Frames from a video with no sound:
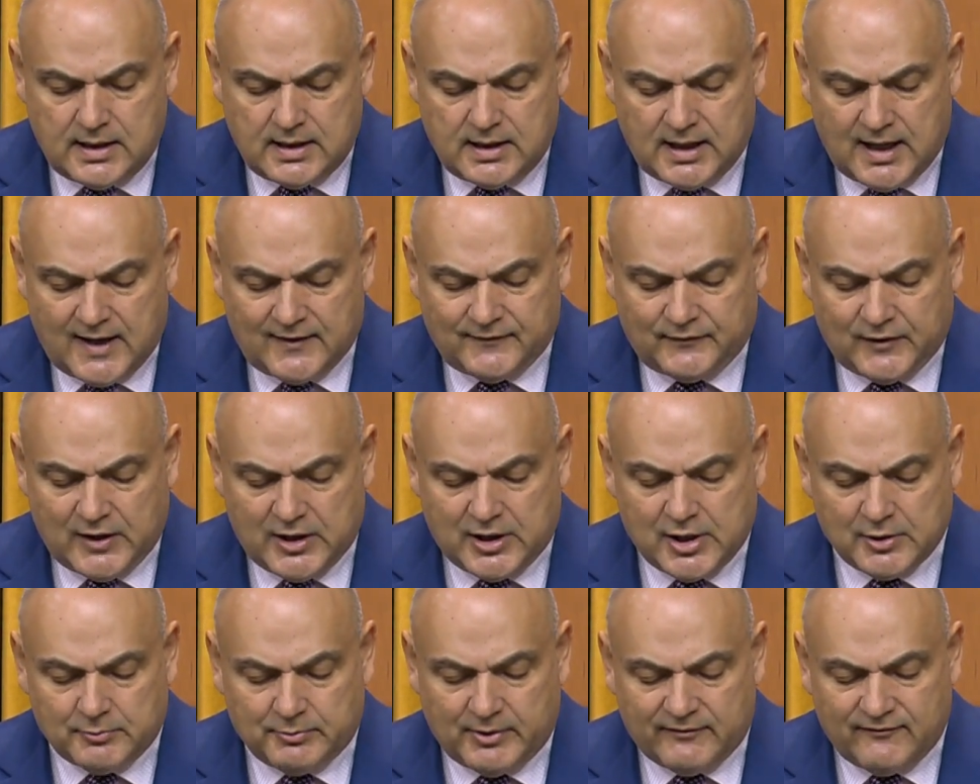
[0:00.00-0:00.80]
If we
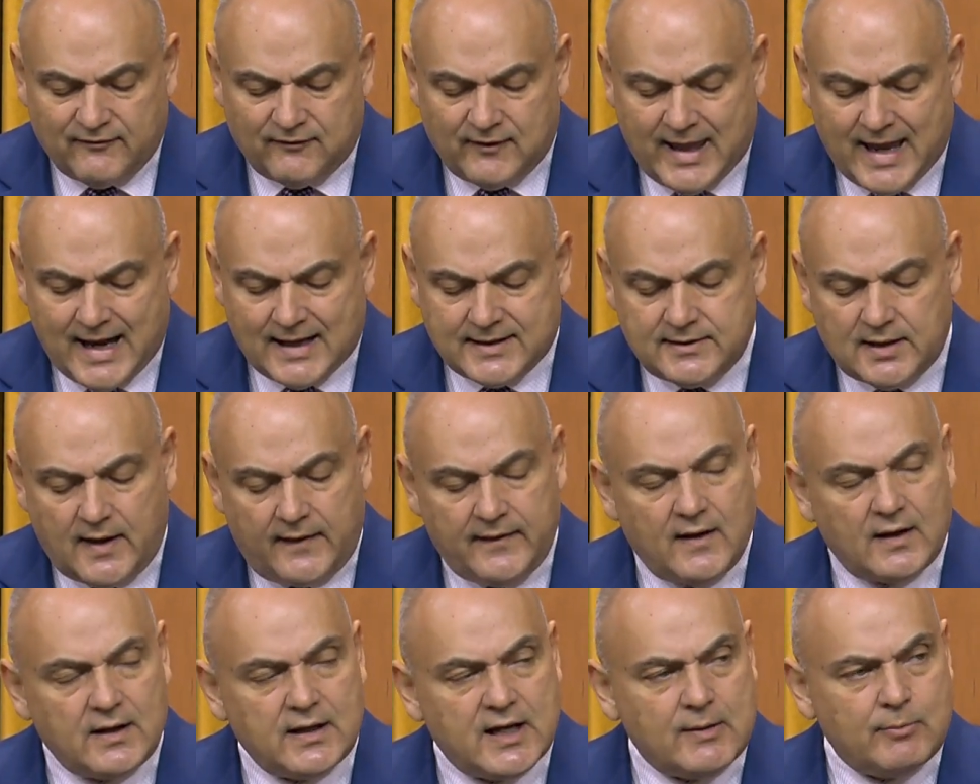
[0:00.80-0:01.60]
could reflect
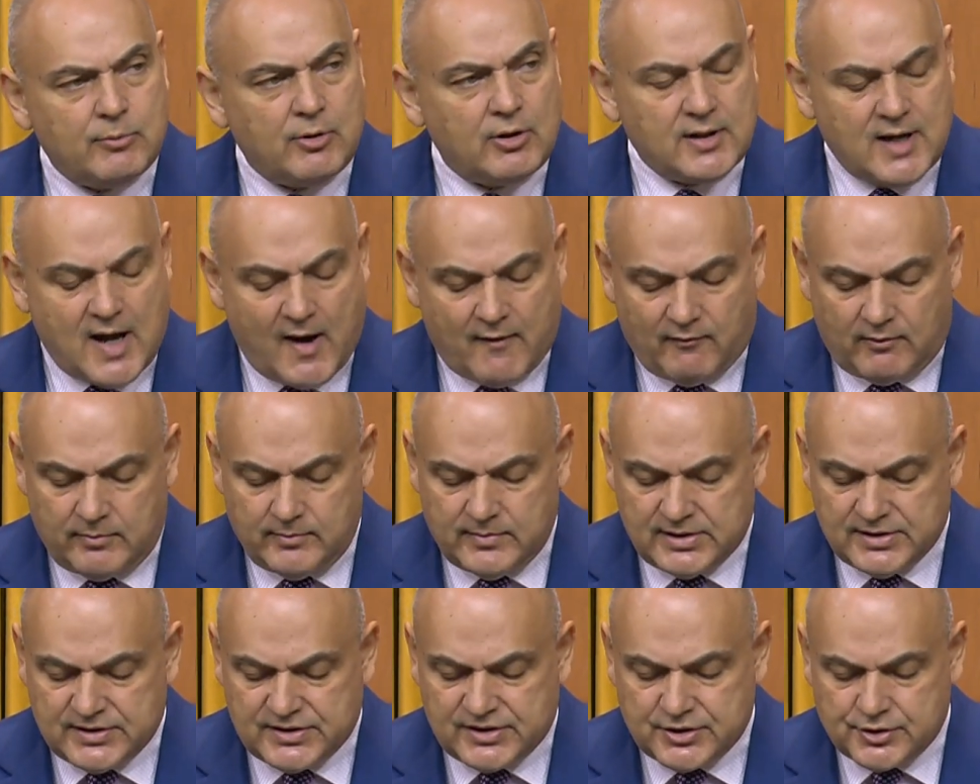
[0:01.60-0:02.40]
on the Liberal
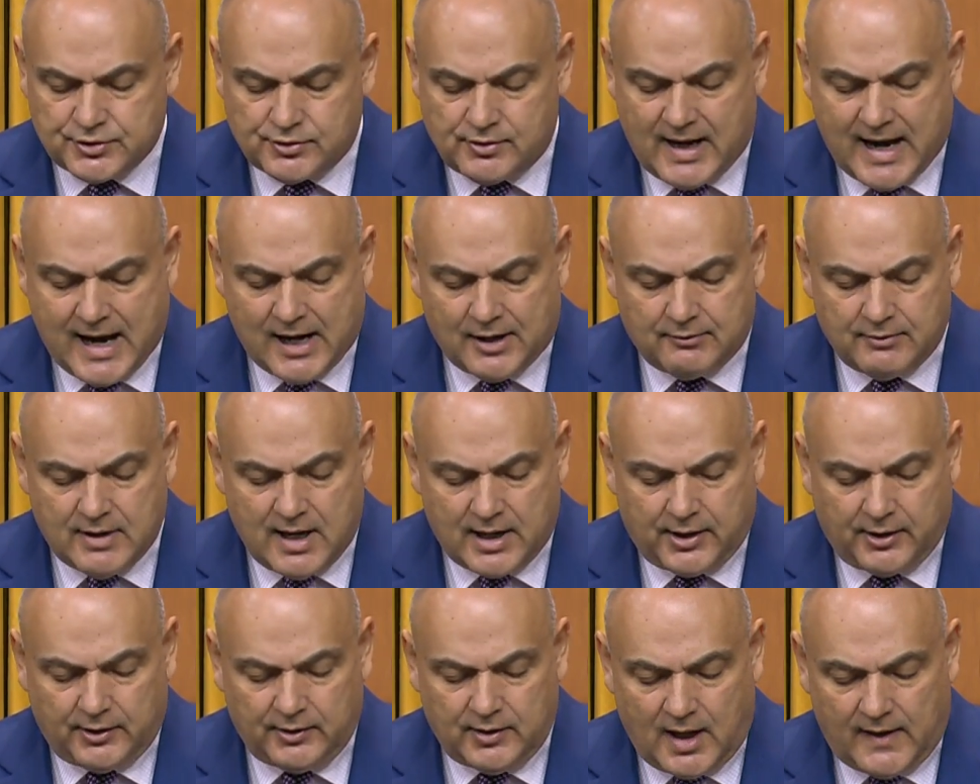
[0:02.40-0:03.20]
government's track
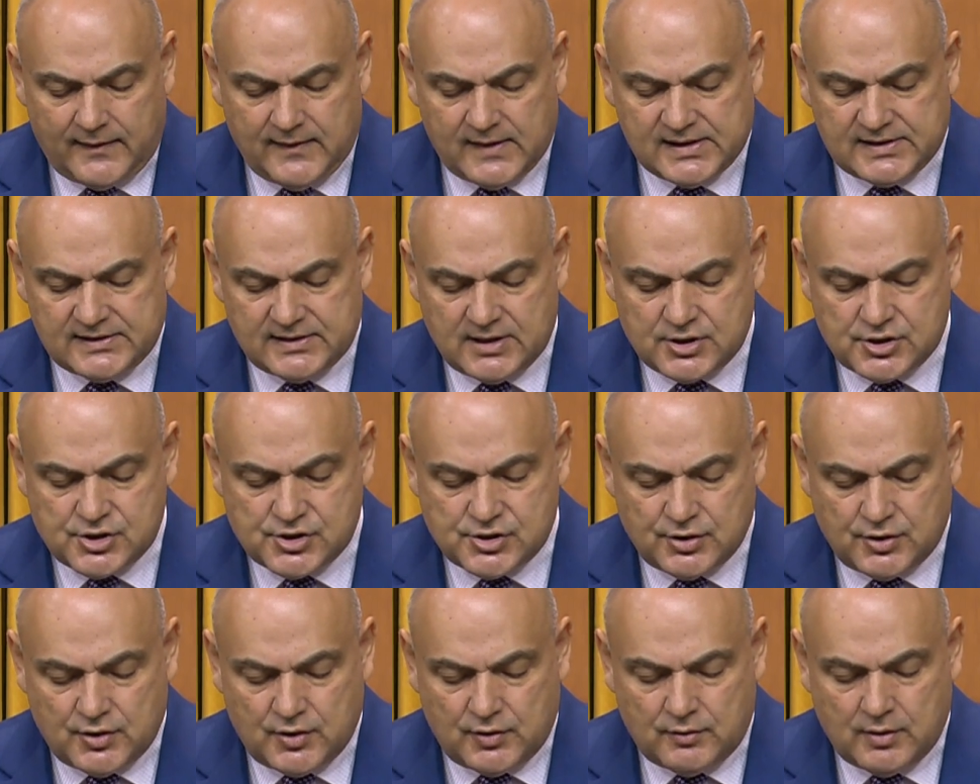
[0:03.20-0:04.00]
record on this
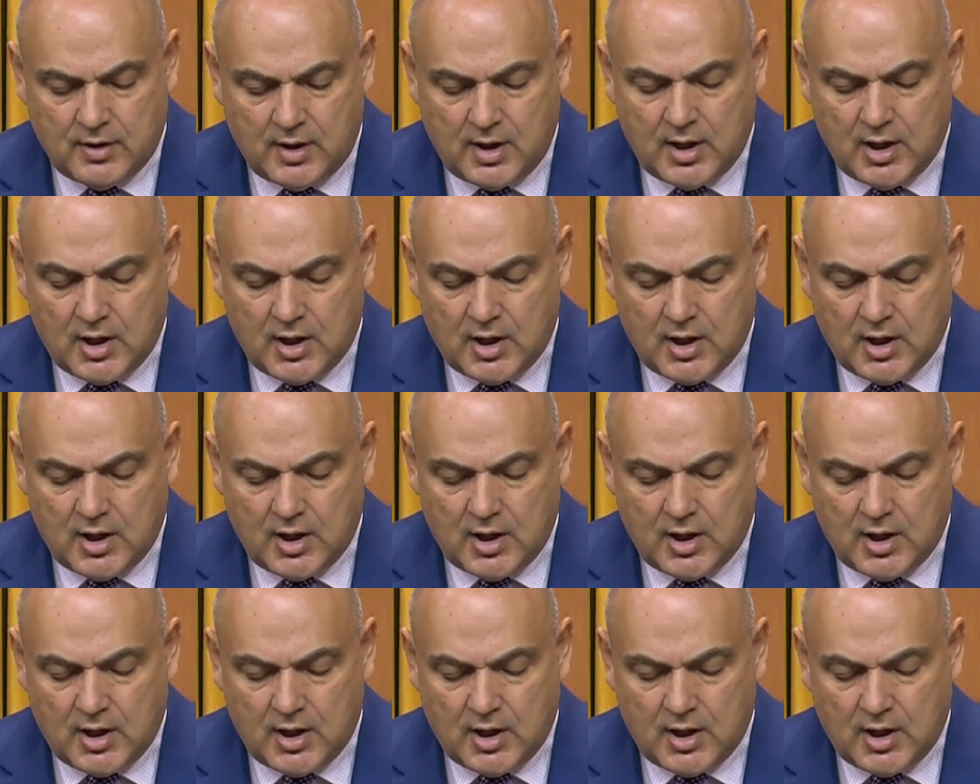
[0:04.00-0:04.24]
issue,